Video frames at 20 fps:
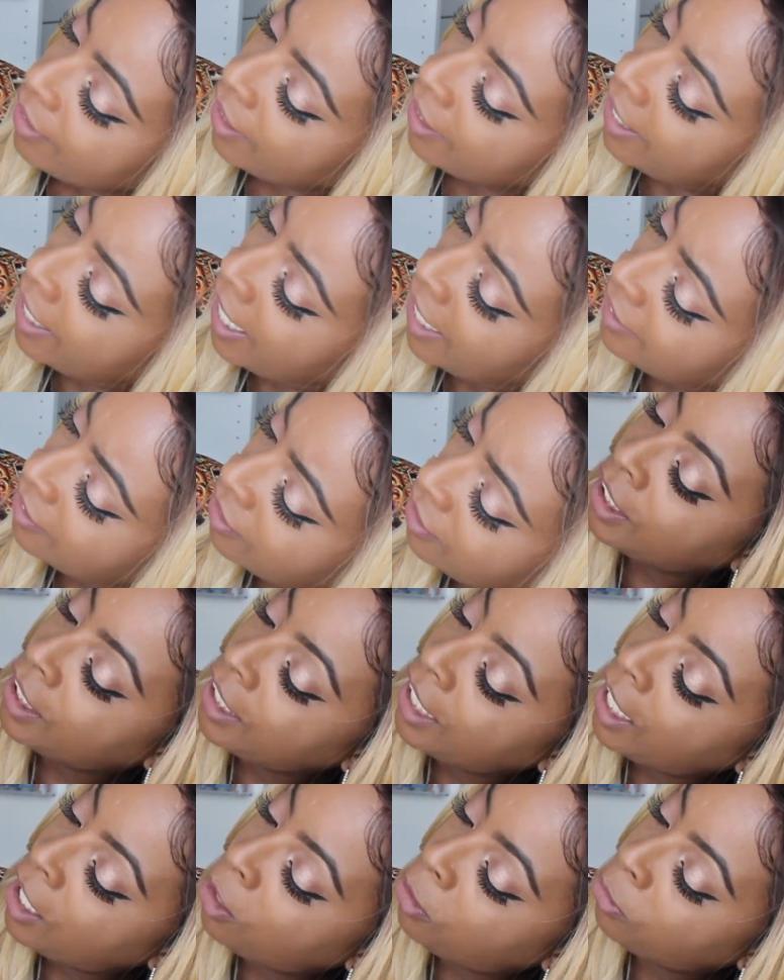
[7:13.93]
It has a
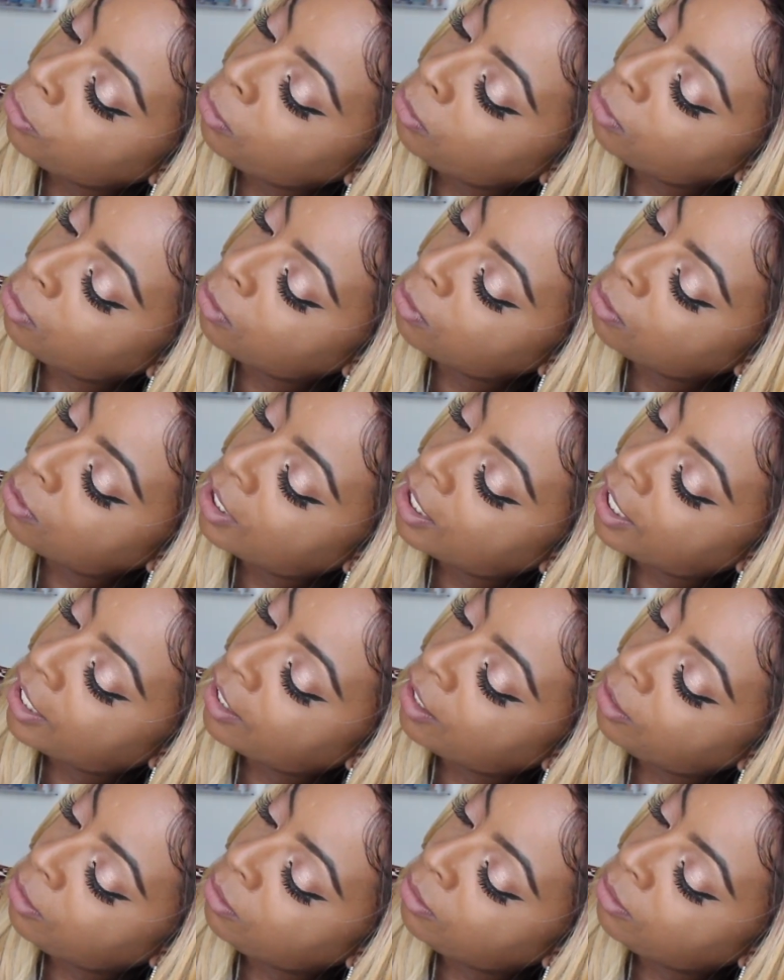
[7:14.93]
nail cuticle cutter.